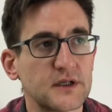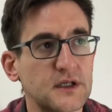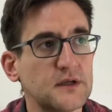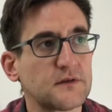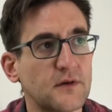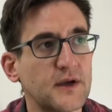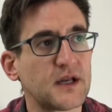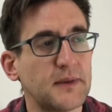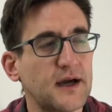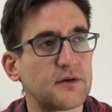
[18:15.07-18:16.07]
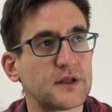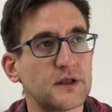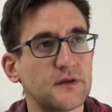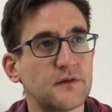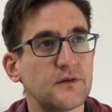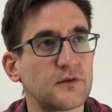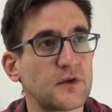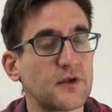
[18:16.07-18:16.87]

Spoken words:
He is going about his